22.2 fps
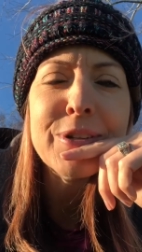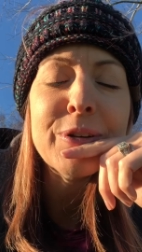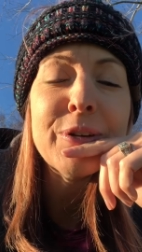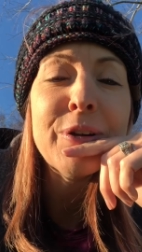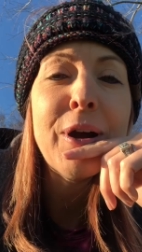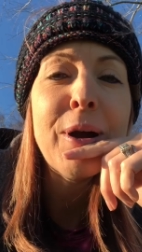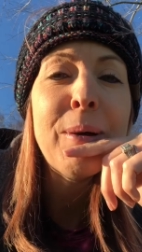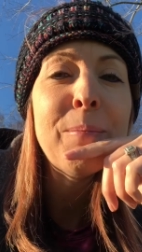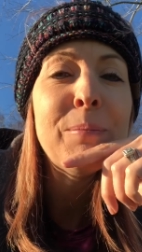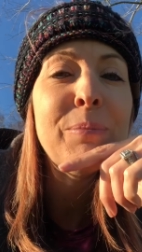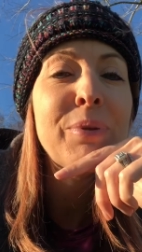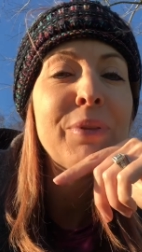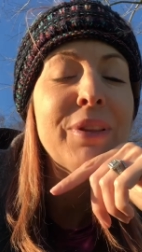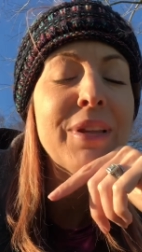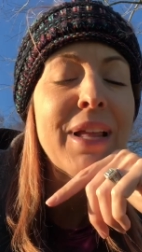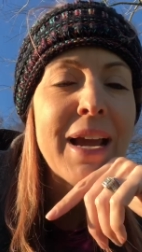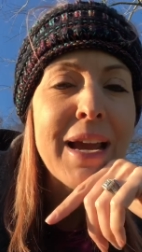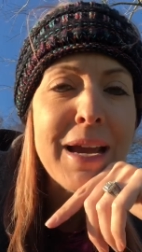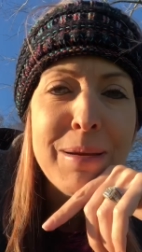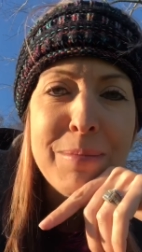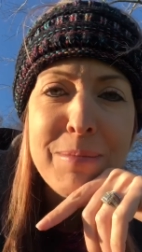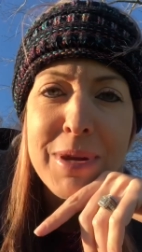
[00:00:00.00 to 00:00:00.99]
They're not
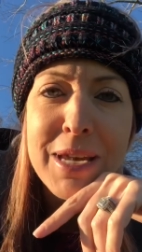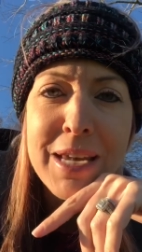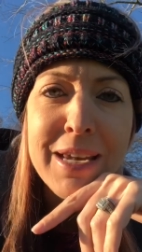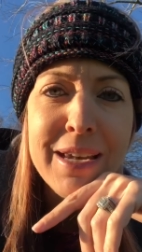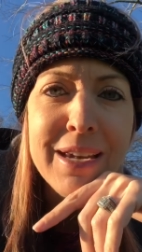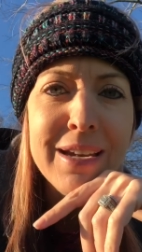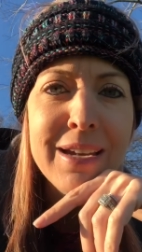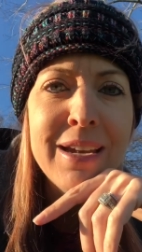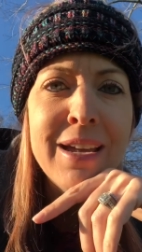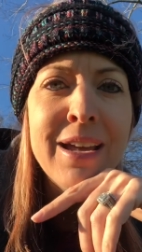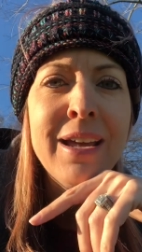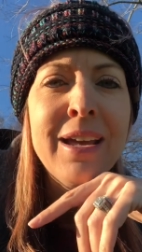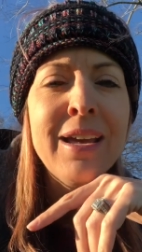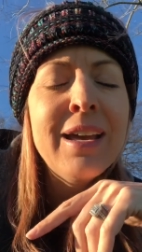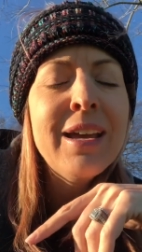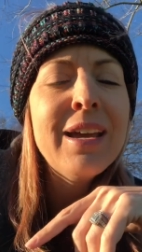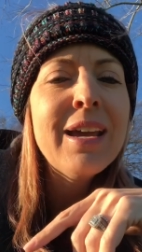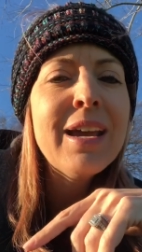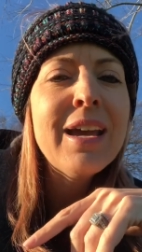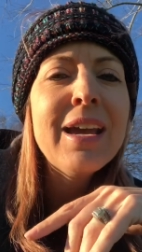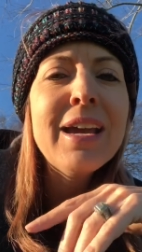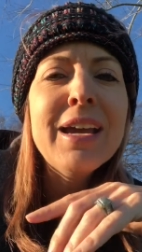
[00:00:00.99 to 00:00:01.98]
blaming
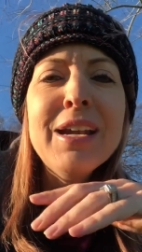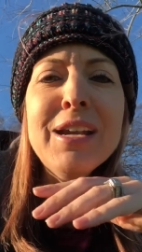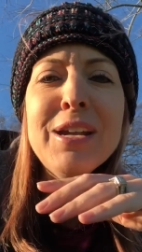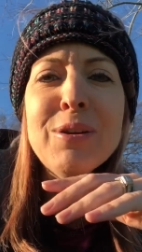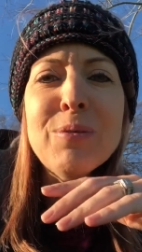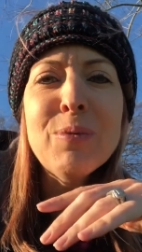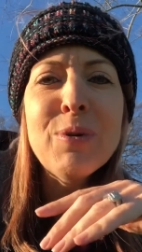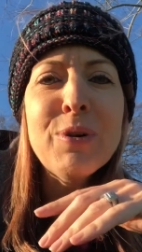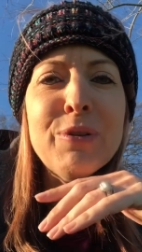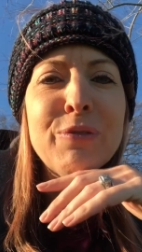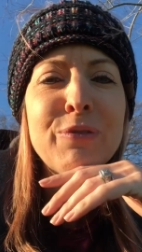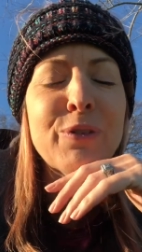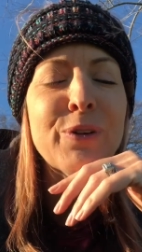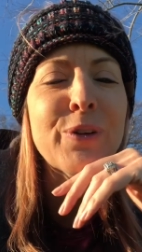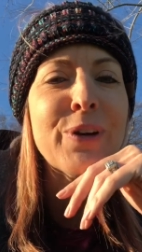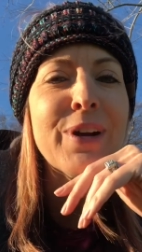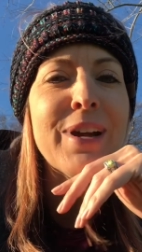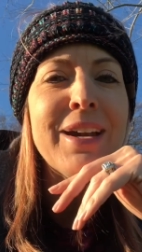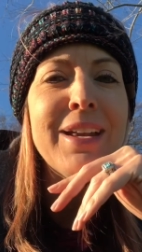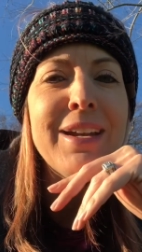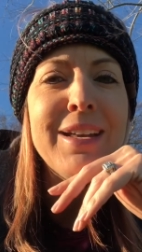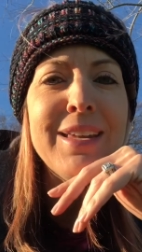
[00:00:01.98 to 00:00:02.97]
anyone for
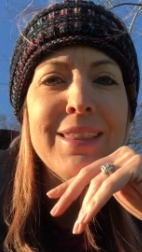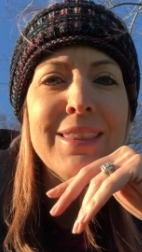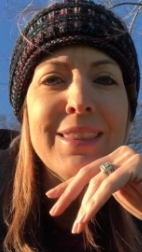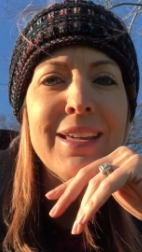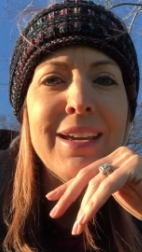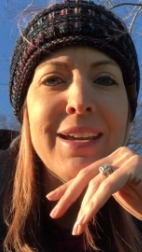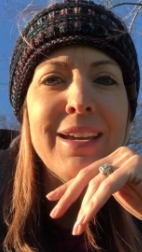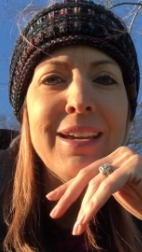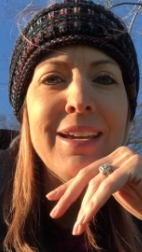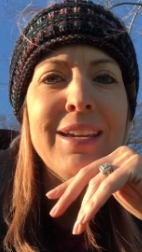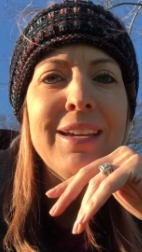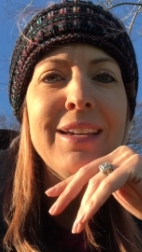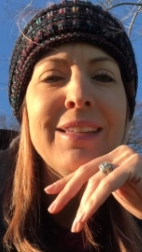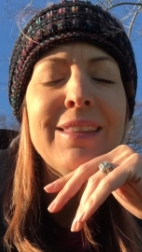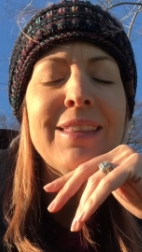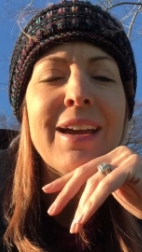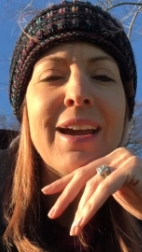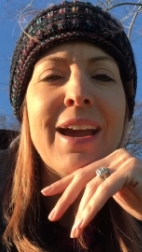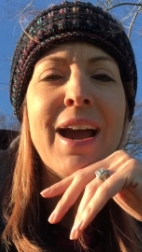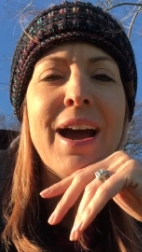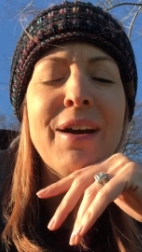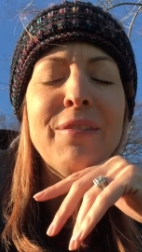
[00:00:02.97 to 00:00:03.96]
anything.
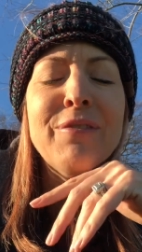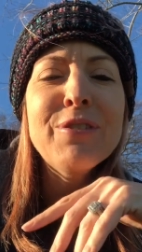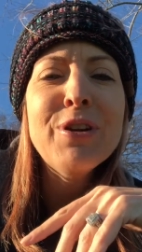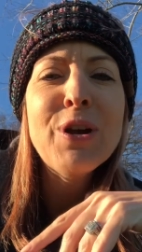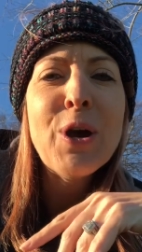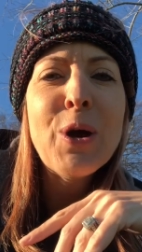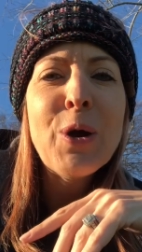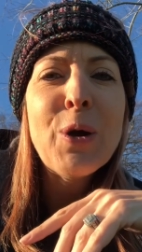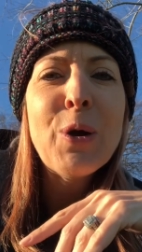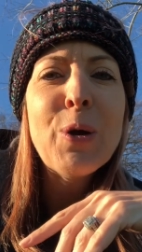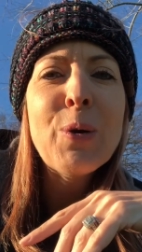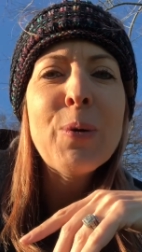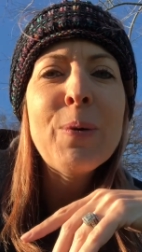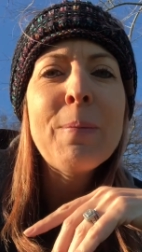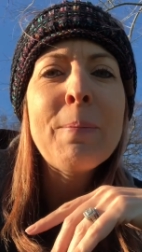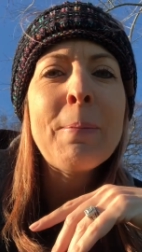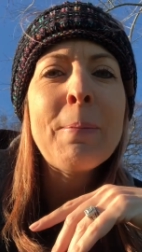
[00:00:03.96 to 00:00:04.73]
They have no